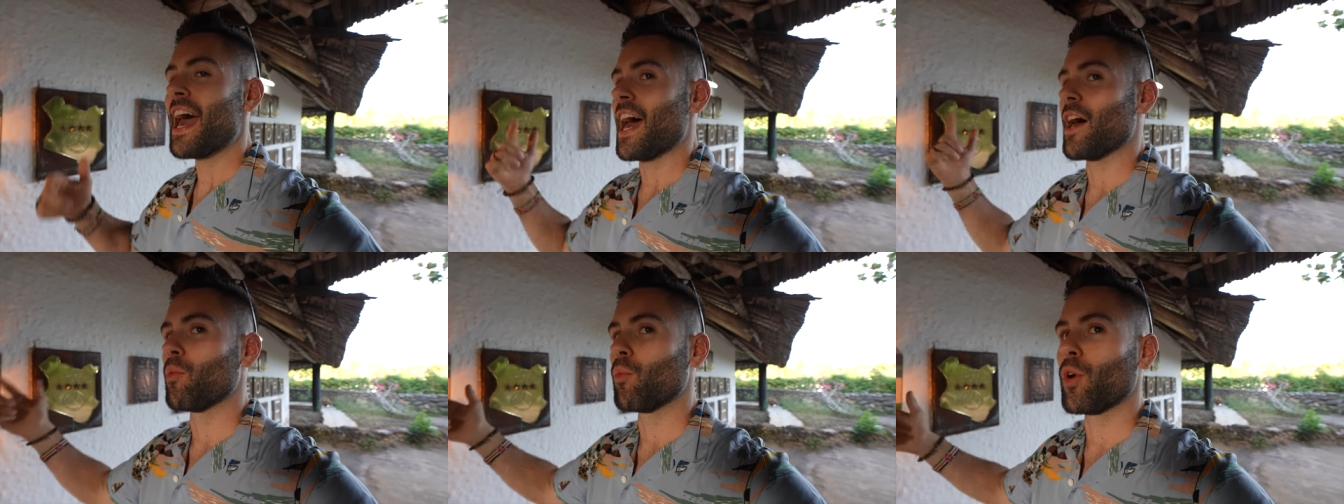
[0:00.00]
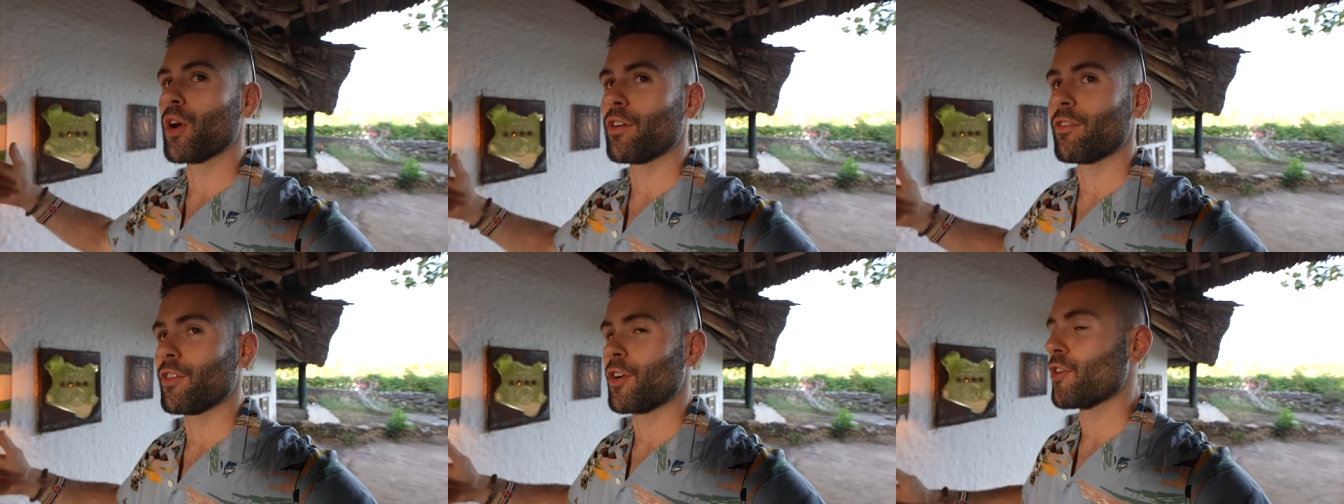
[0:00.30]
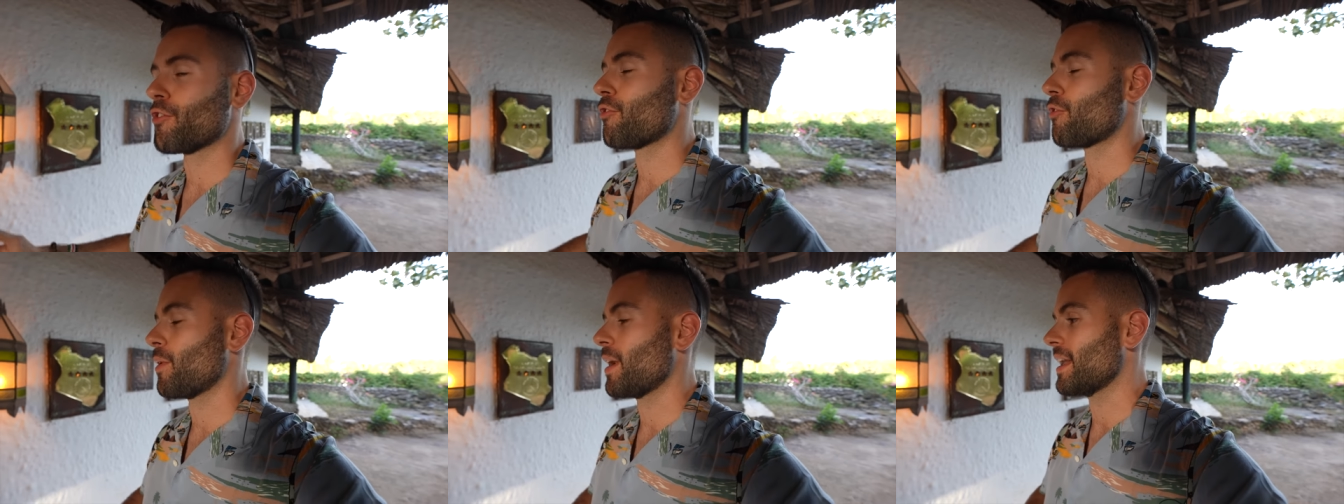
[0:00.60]
And one of
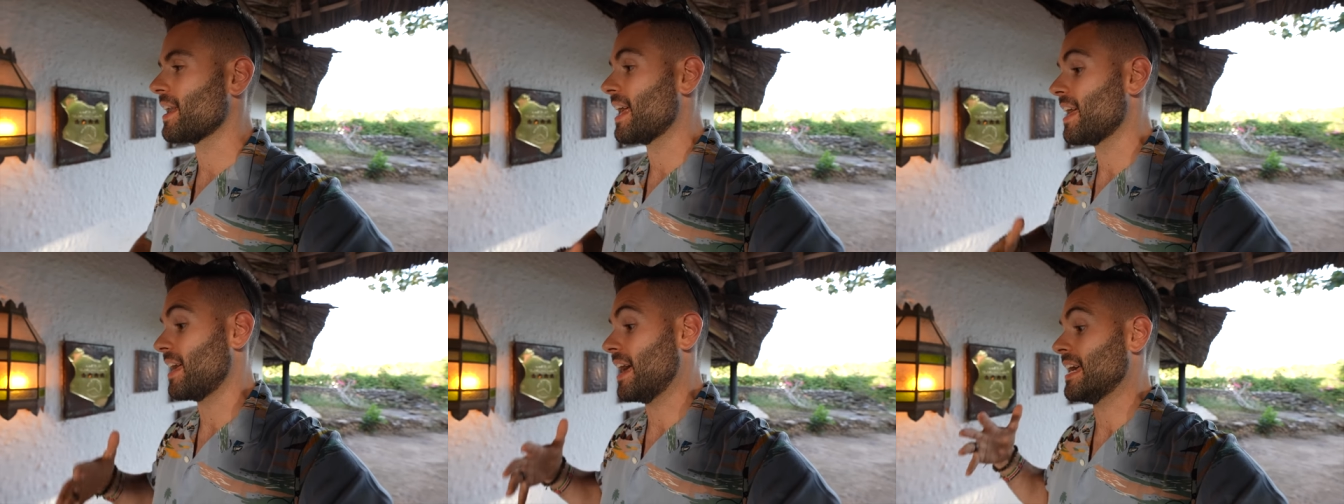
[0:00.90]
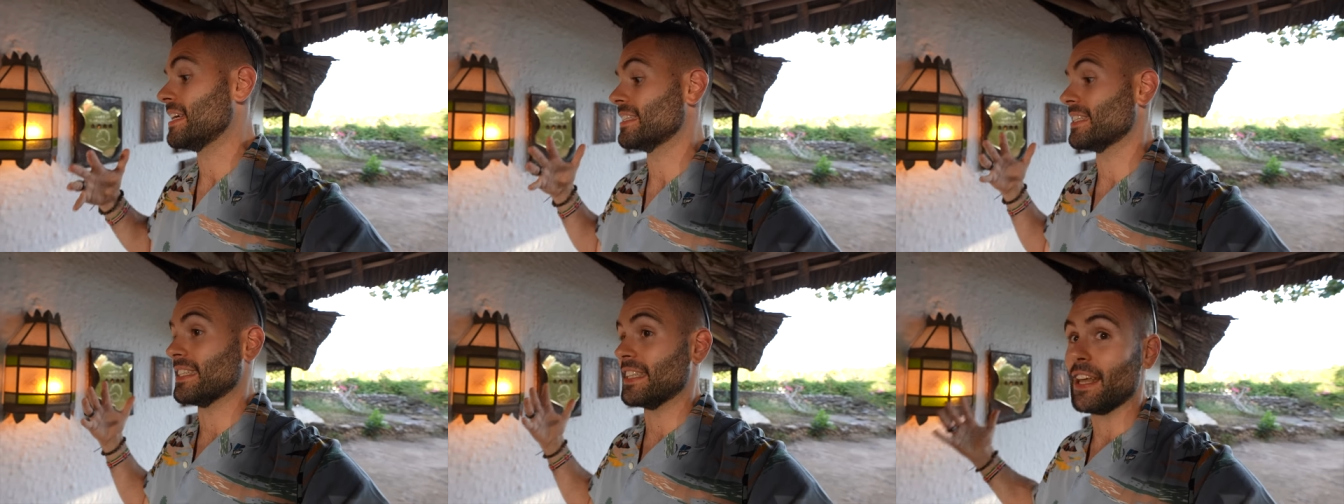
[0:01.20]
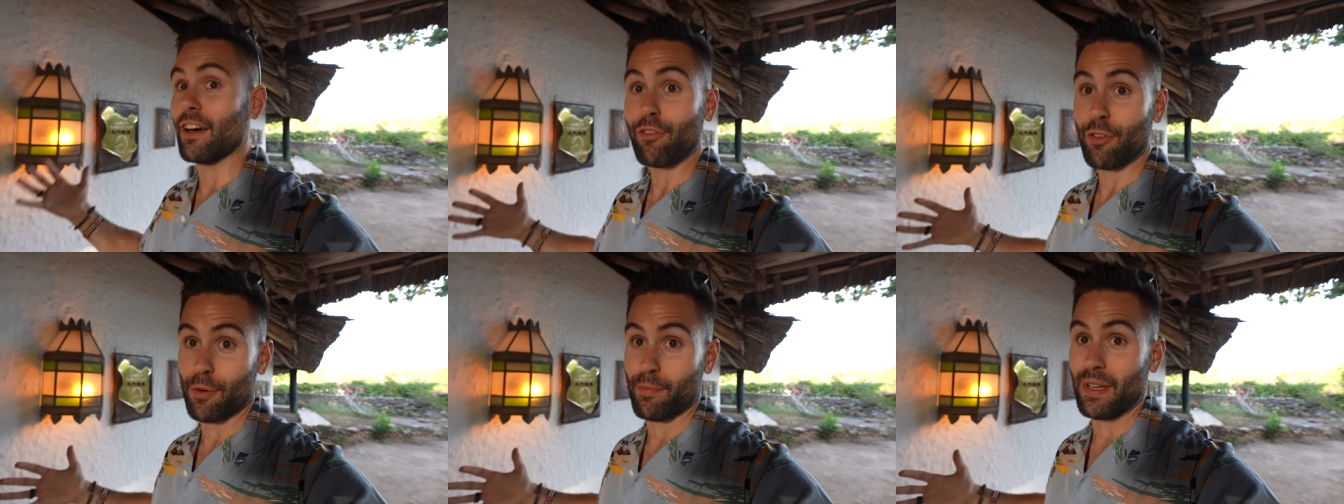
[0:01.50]
our friend has
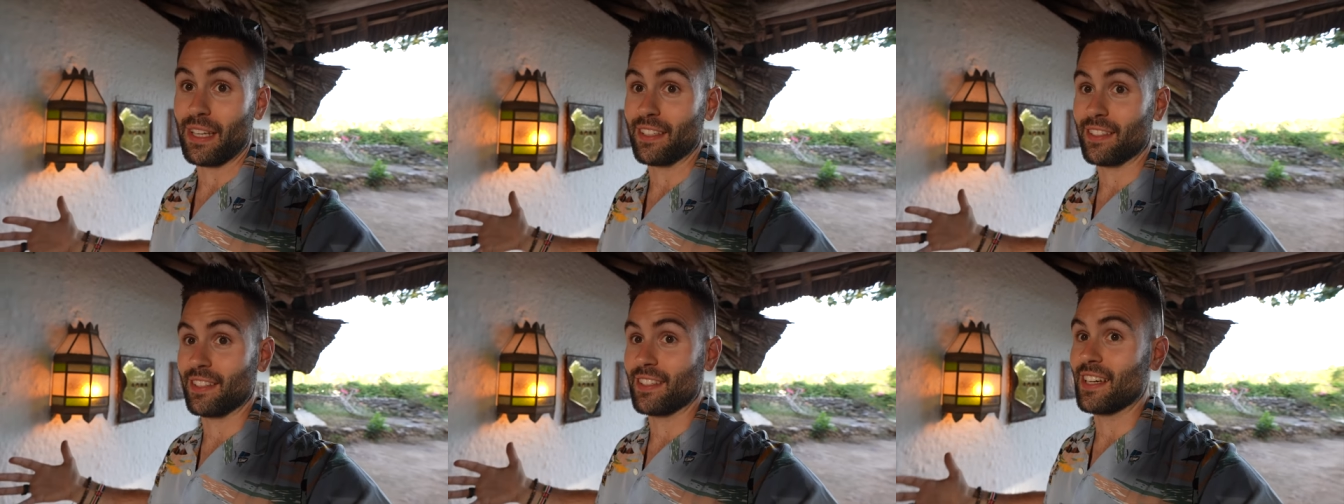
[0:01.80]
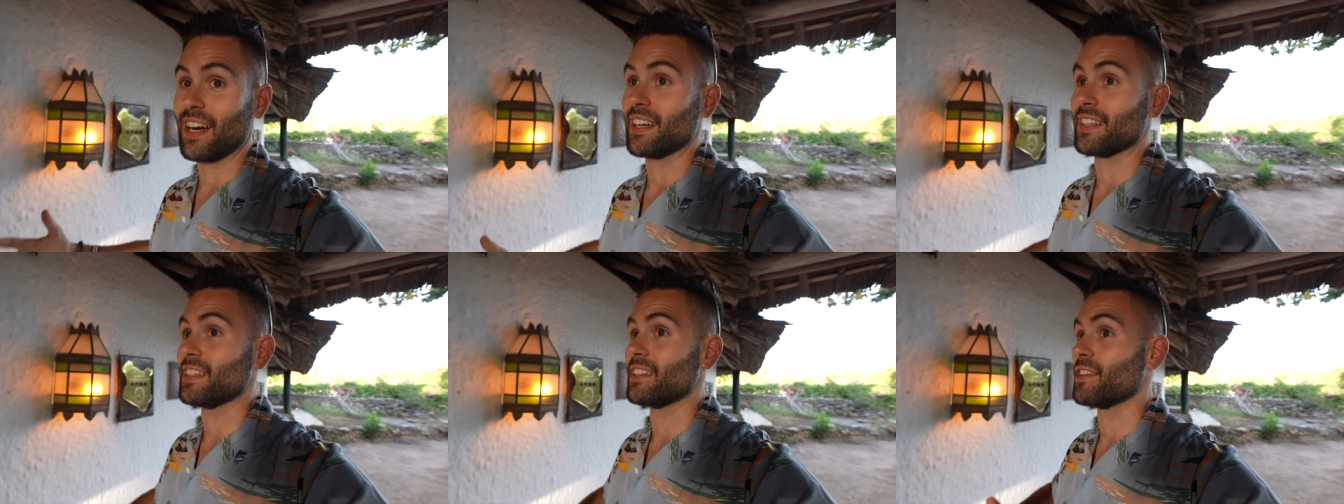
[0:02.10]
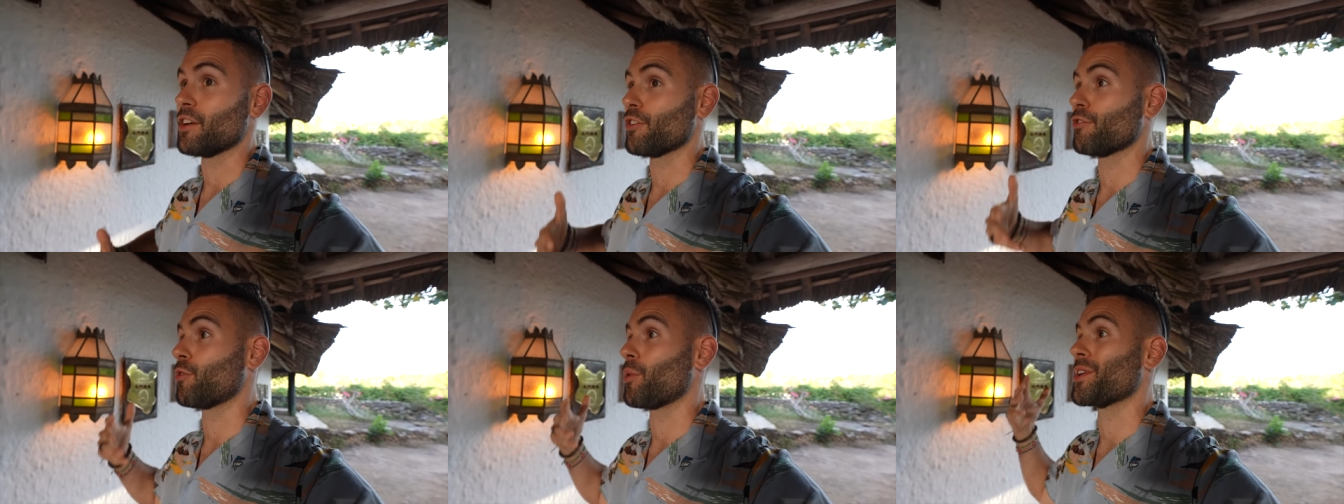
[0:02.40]
never been to Diani,
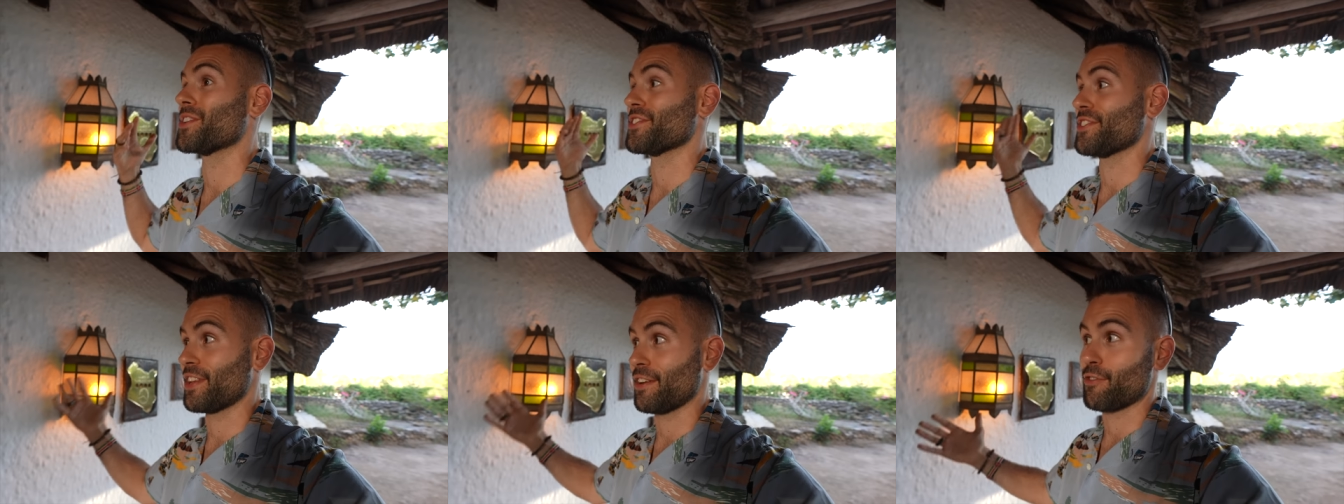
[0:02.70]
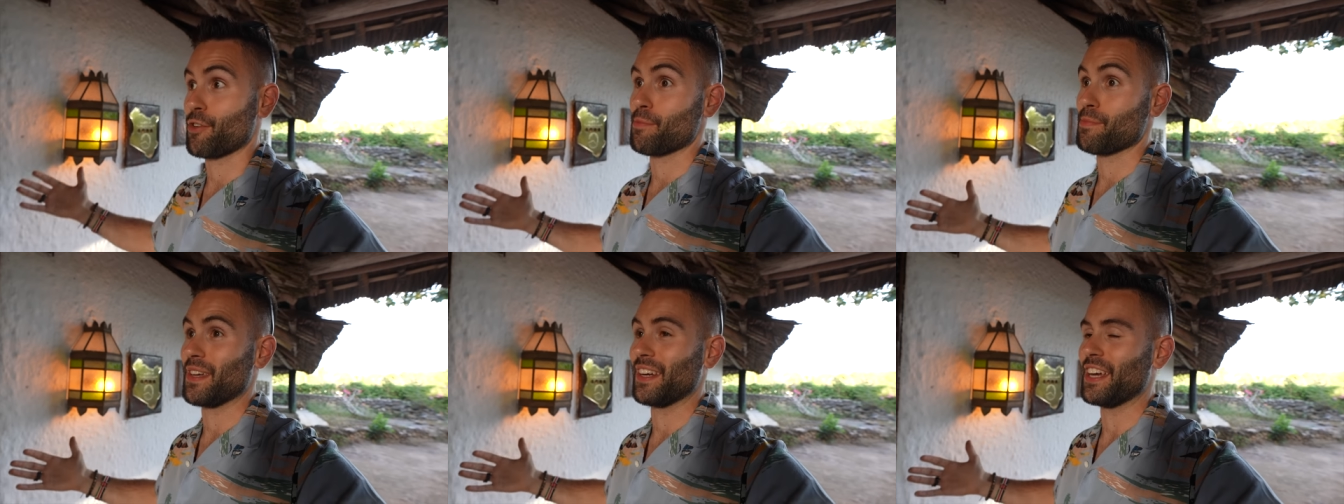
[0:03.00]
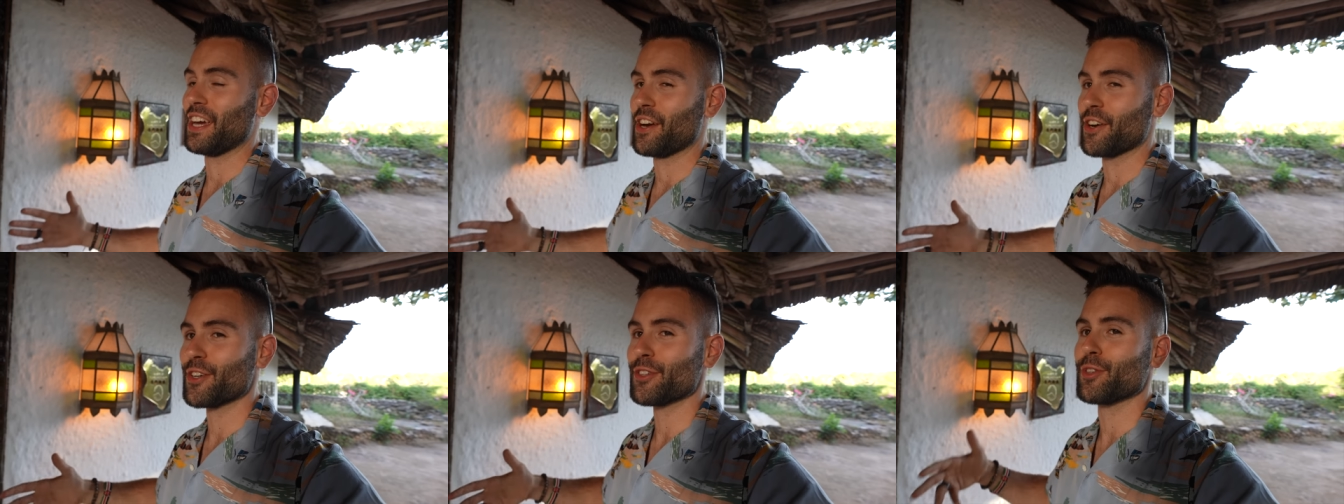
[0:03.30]
therefore has never been
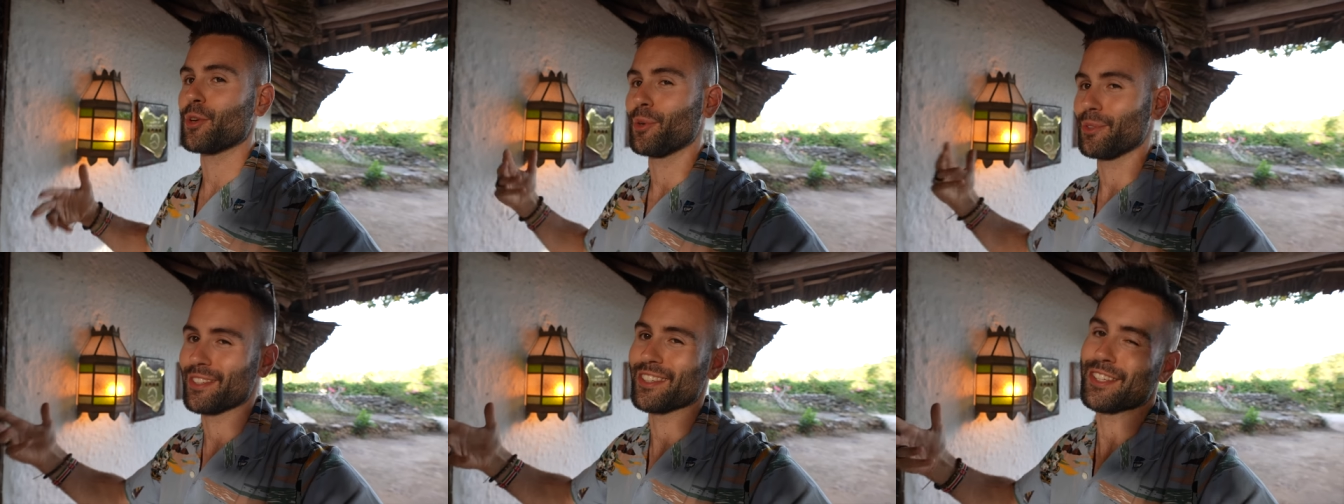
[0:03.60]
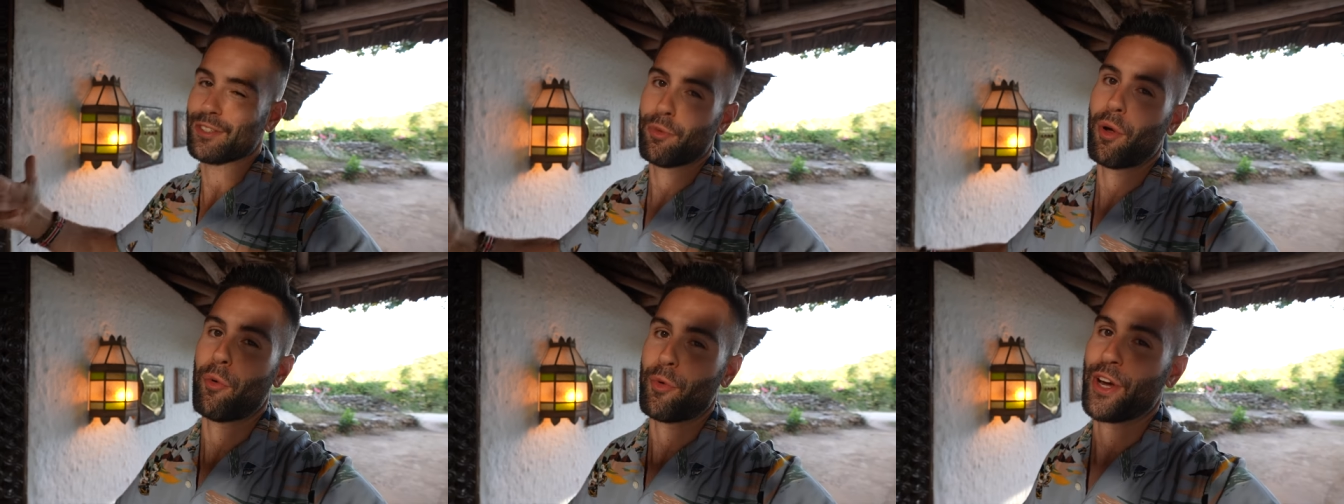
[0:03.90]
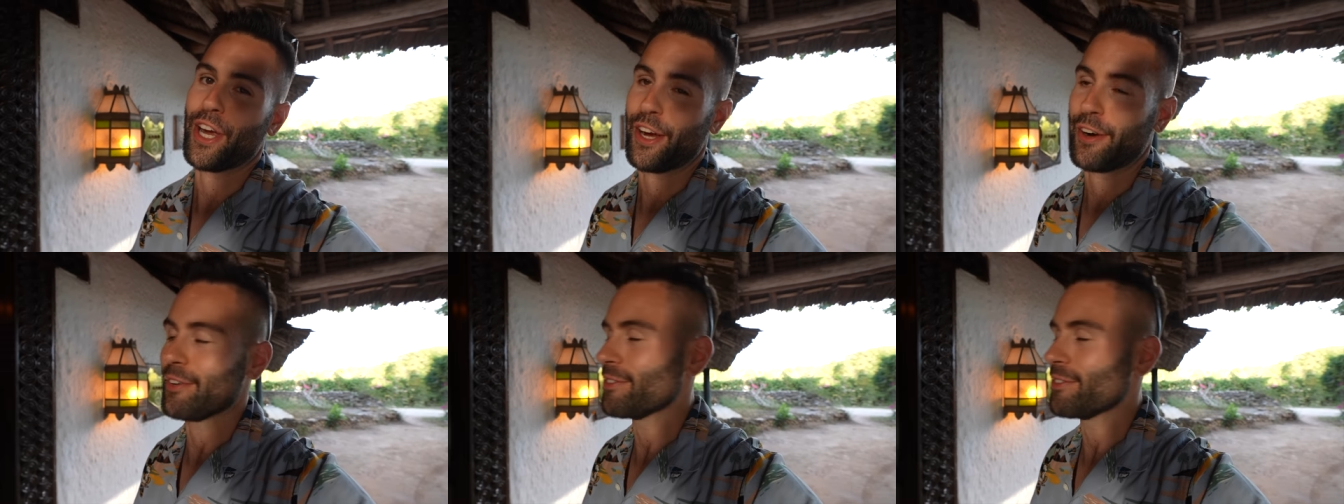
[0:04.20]
here, so this is why we're here.